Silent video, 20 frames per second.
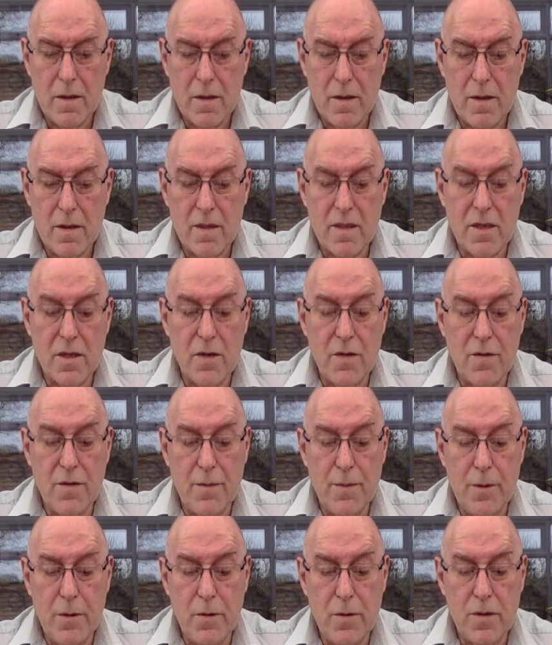The silver
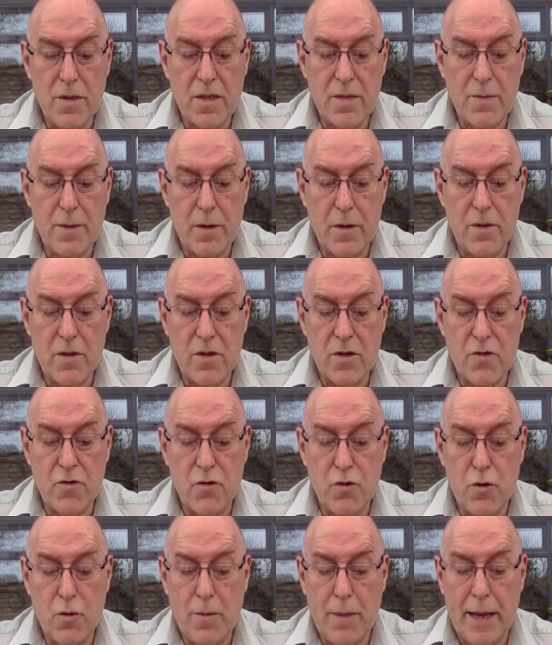blue spots
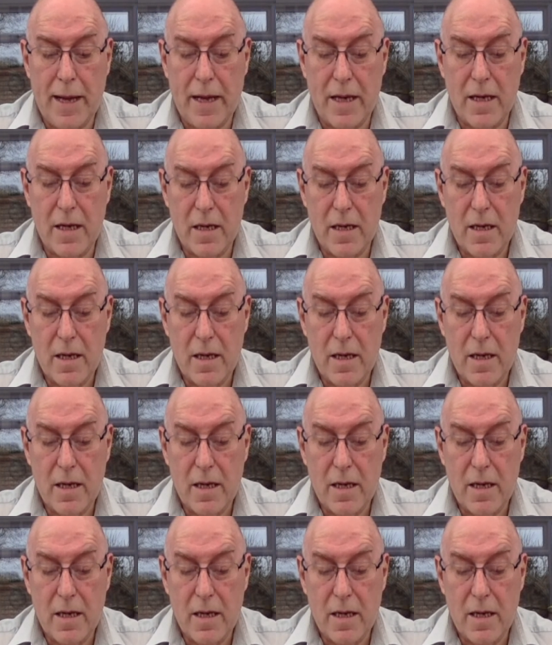draw back.